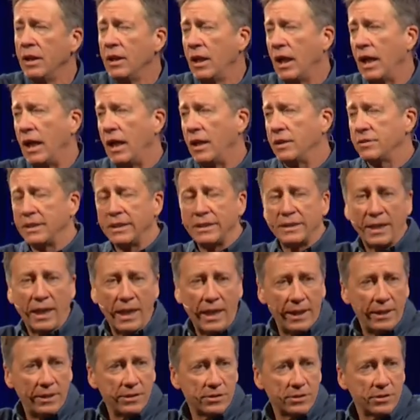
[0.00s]
Uh, see
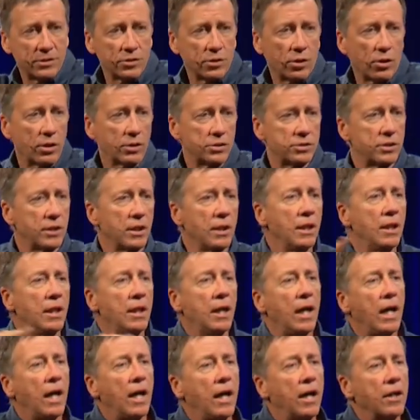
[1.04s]
Titus's Arch uh,